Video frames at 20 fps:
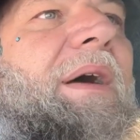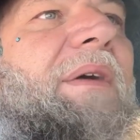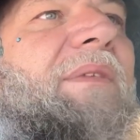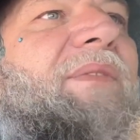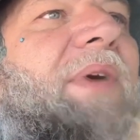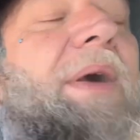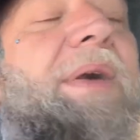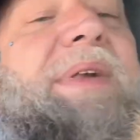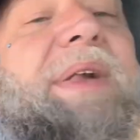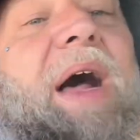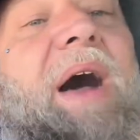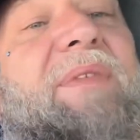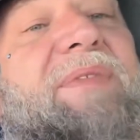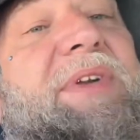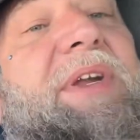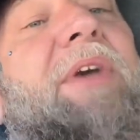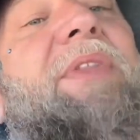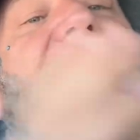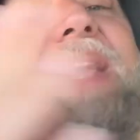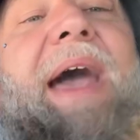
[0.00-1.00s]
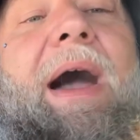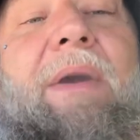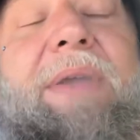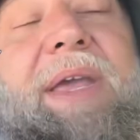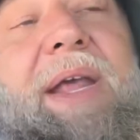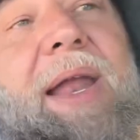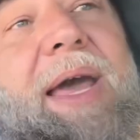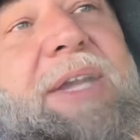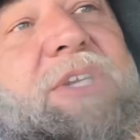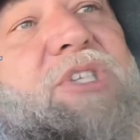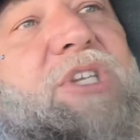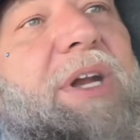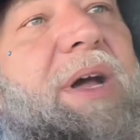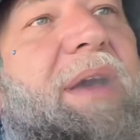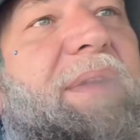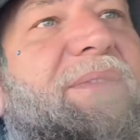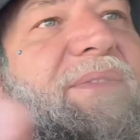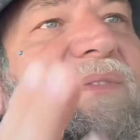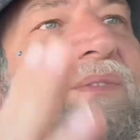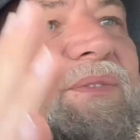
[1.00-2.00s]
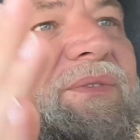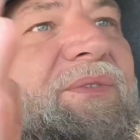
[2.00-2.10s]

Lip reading: First off, do the calculation on